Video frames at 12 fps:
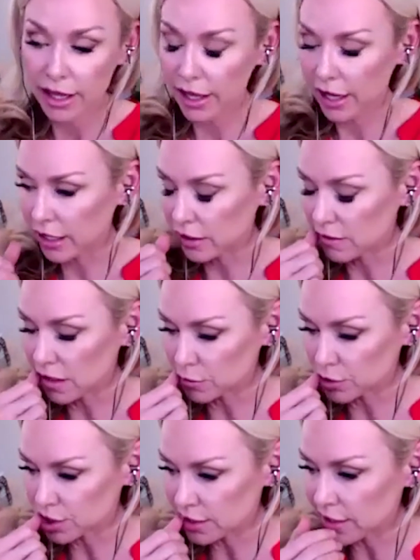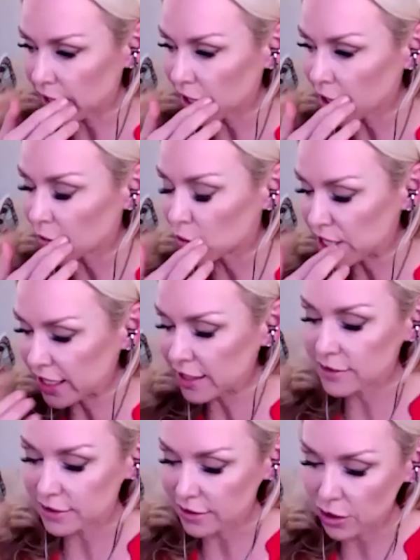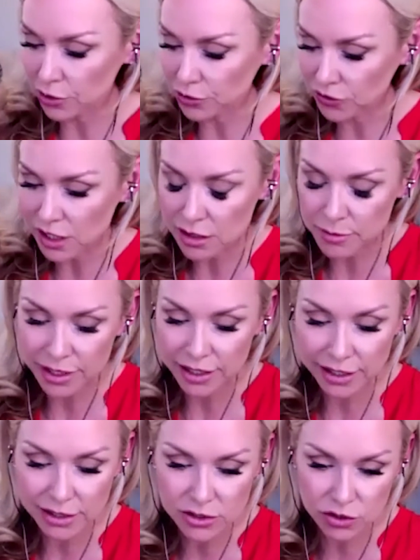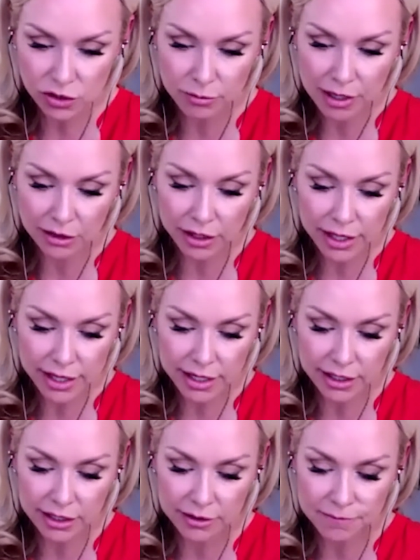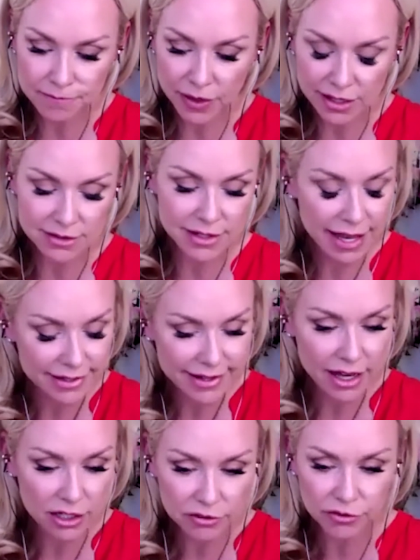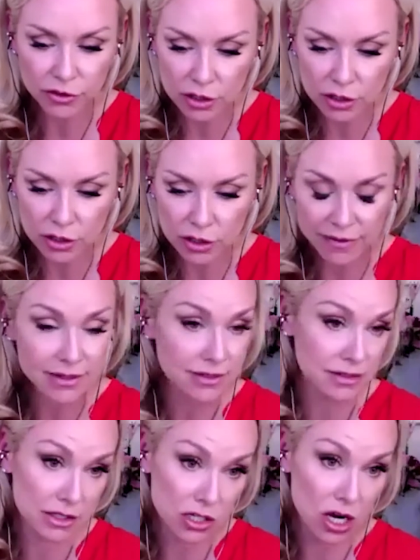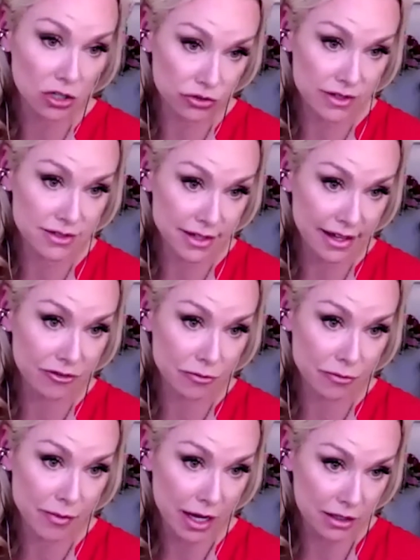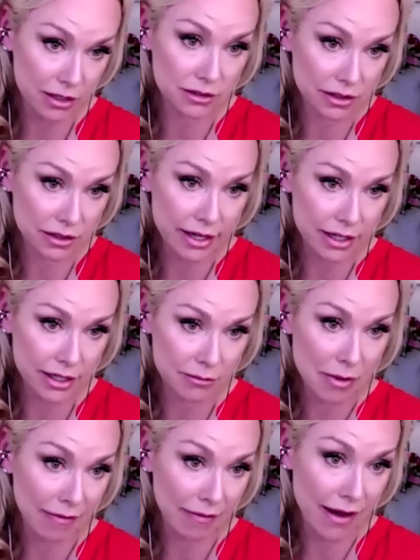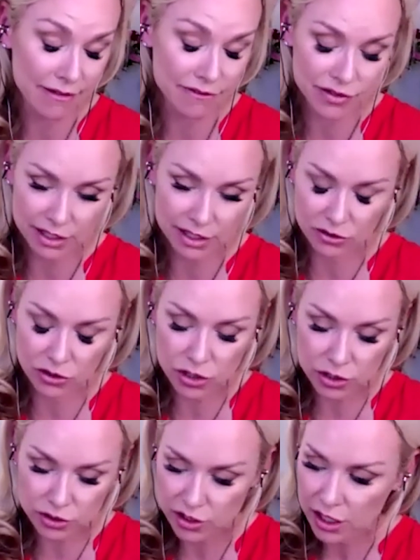And it was a day I went in to go see him, and he took my leg and he sat down in front of me. And this is the doctor that saved my leg and my life. And he looked